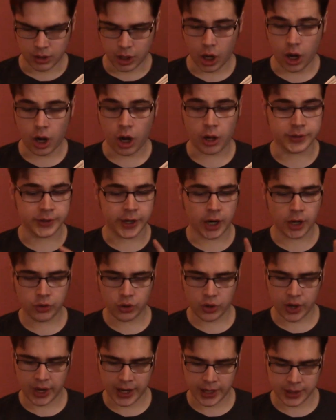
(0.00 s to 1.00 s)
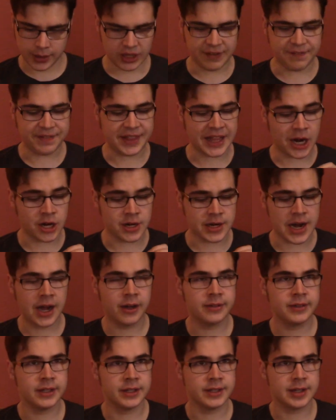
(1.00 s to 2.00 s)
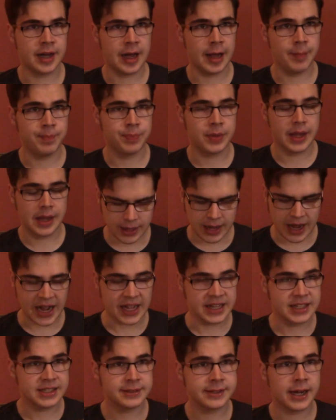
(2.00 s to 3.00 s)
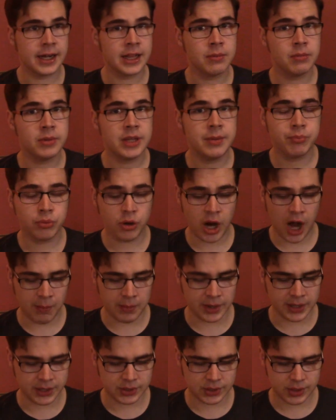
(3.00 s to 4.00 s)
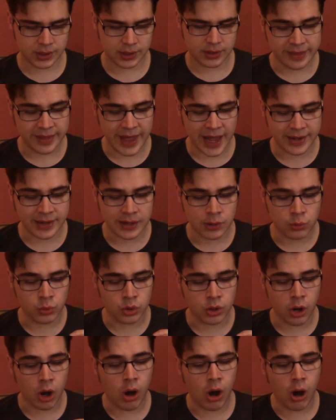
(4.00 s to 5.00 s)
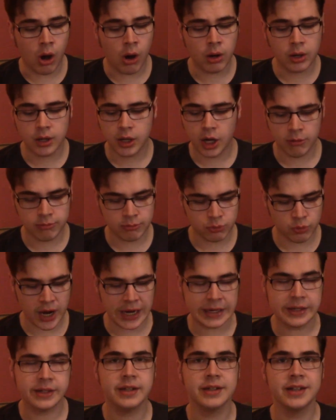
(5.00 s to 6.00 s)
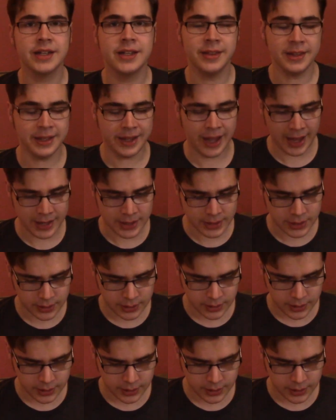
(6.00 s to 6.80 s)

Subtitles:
On the other hand, if they are not in time, I solemnly promise that it will all come right in the end.